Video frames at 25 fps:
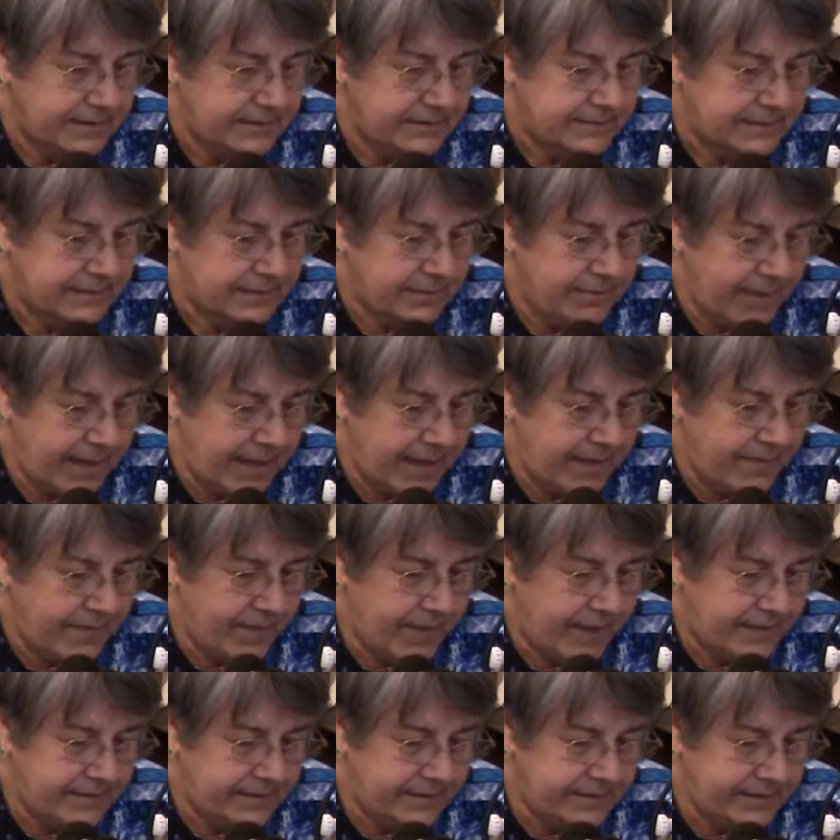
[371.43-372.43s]
to demand
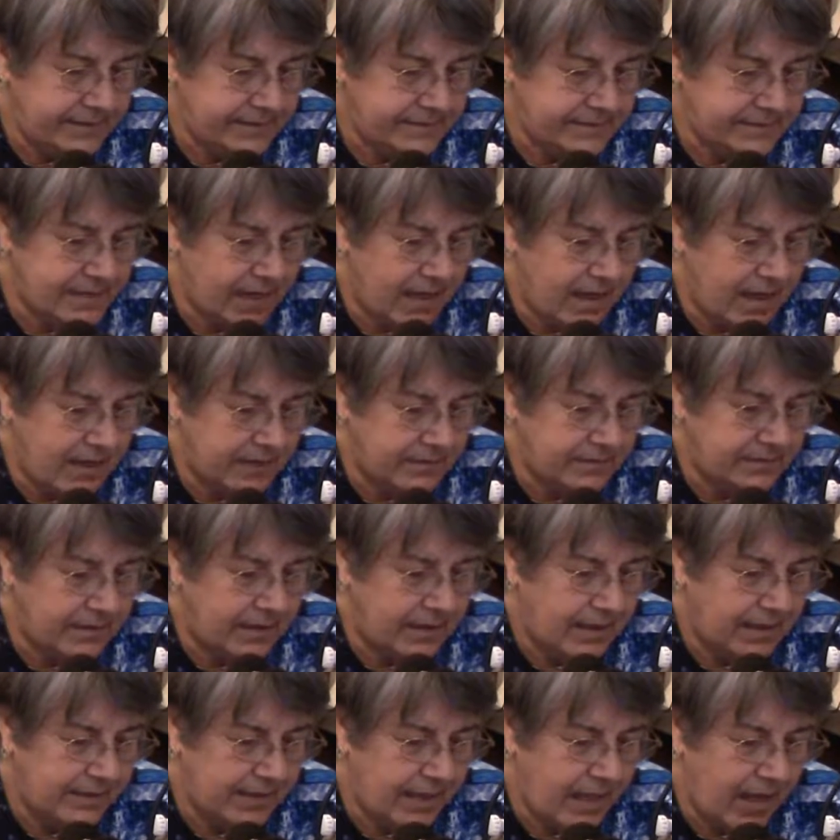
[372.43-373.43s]
that Nissan
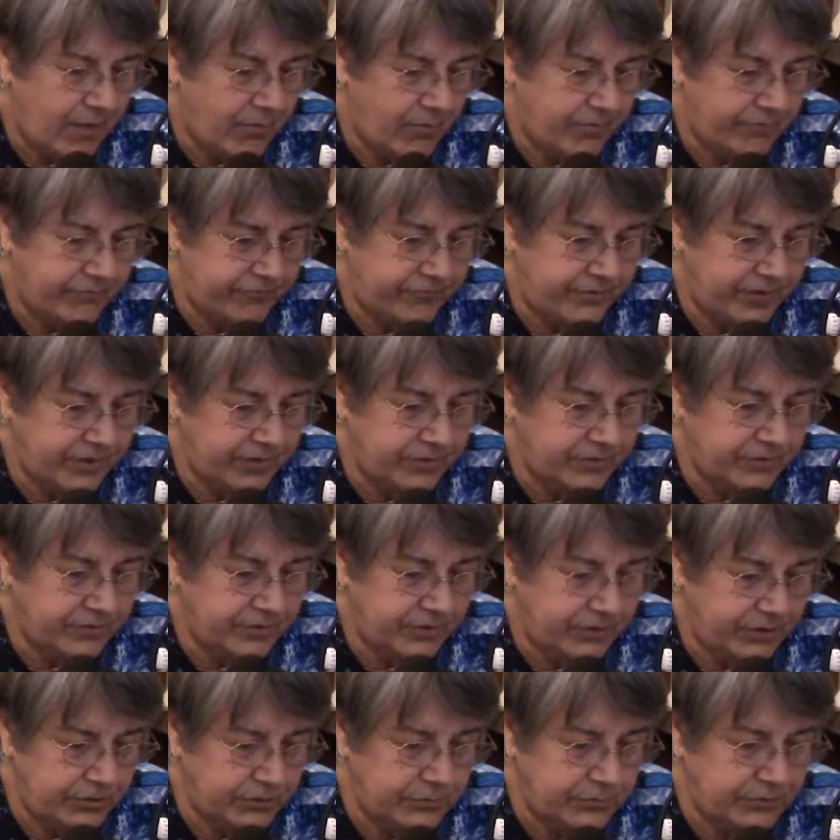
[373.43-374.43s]
allow a fair
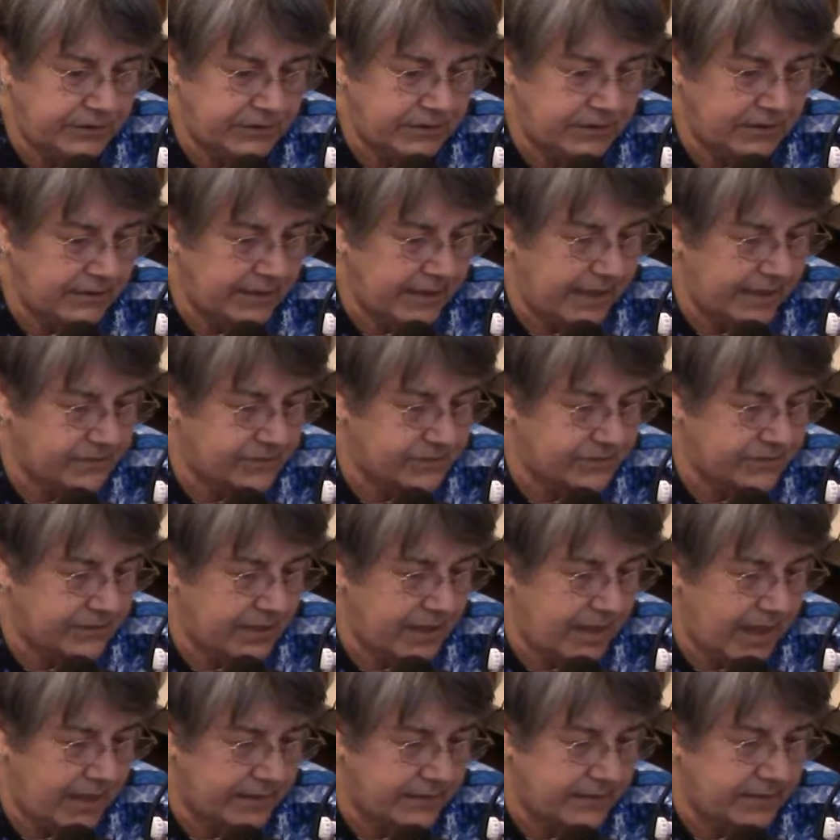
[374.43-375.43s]
union election
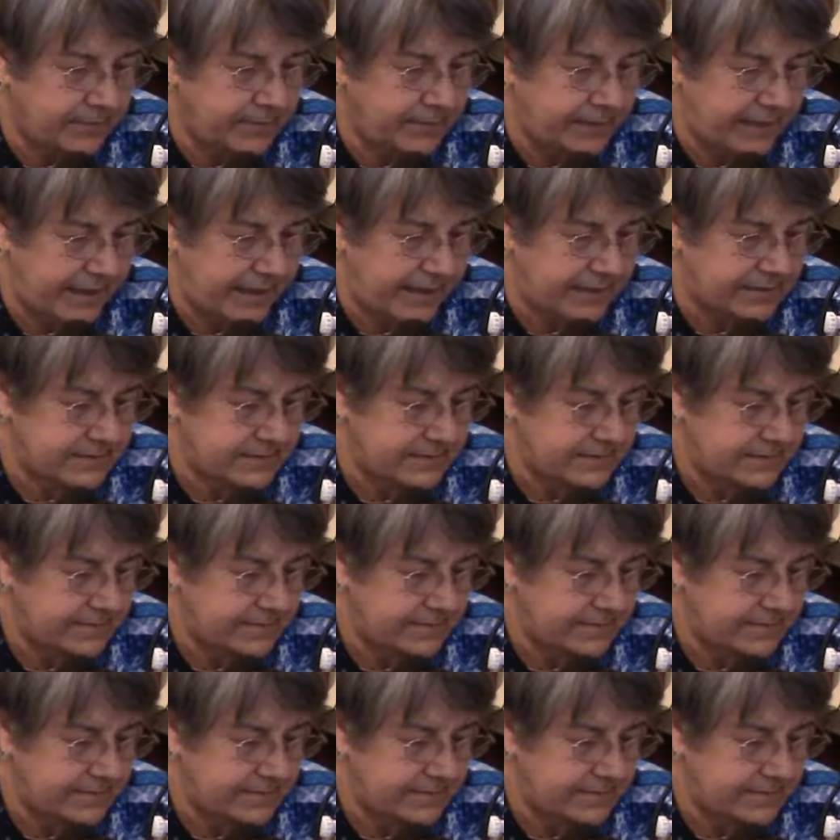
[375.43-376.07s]
at the plant.